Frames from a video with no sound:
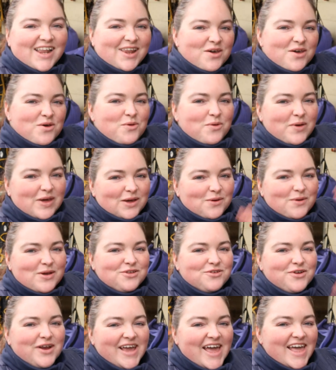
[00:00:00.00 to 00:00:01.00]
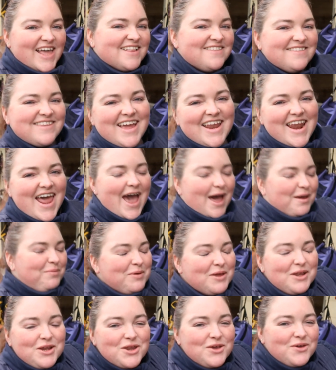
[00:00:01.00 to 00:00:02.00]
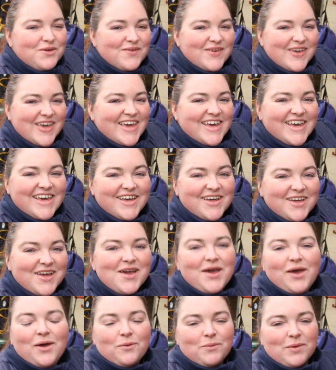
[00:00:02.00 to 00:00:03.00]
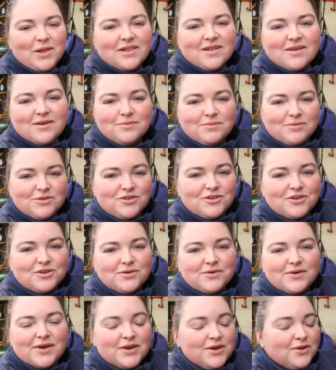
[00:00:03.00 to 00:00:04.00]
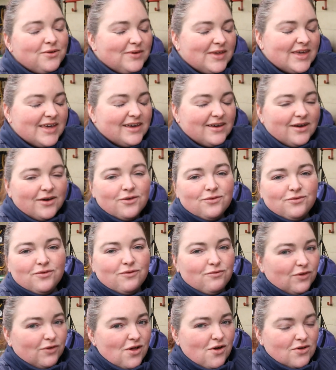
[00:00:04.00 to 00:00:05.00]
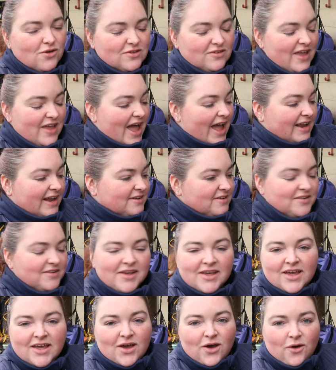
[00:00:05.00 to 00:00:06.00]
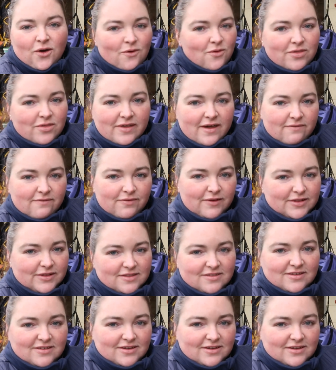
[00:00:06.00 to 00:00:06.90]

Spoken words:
Hello EquesRAYans and Happy New Year! Welcome to a new year of vlogs and all that fun